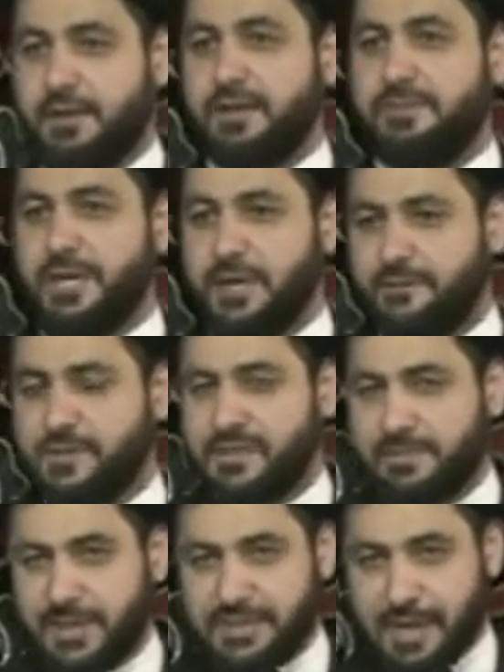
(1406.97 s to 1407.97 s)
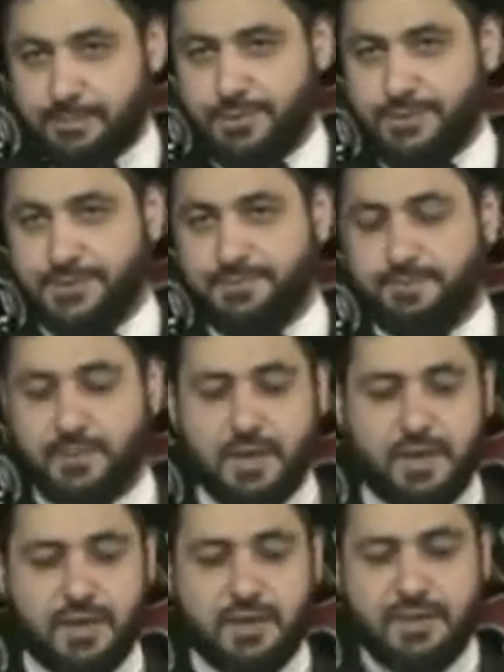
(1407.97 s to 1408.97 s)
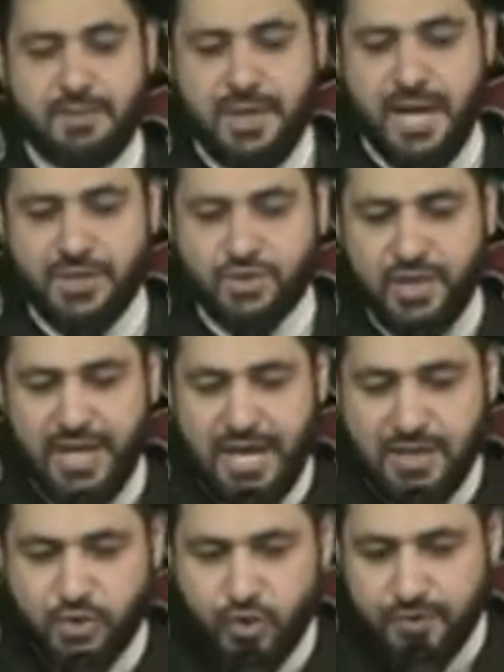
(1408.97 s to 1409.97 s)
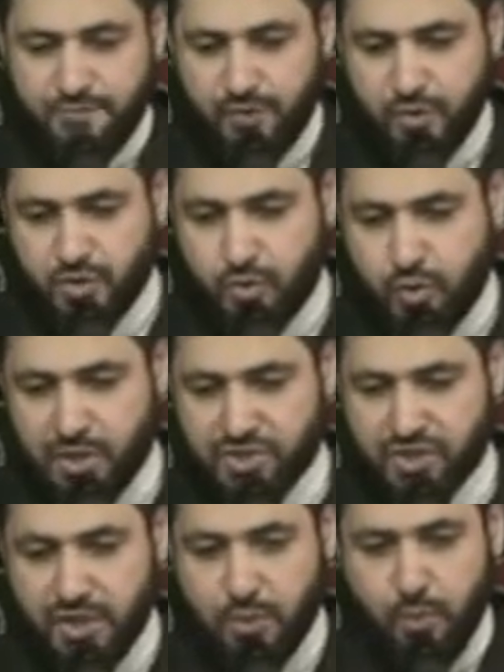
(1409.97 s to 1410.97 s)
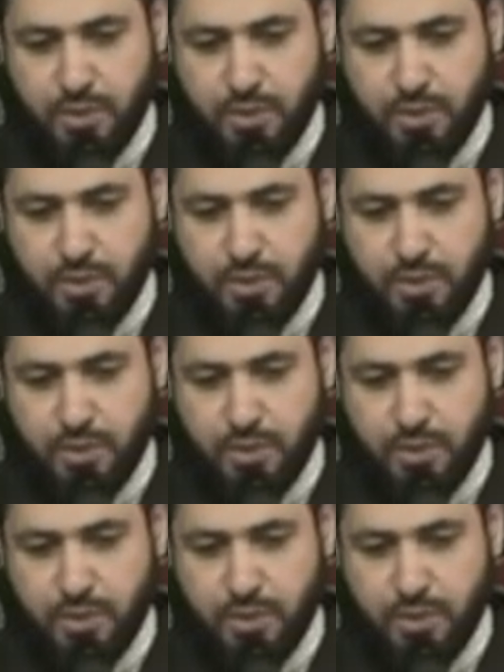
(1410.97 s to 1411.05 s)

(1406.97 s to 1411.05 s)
Let me give you some examples. Let me actually answer the first question.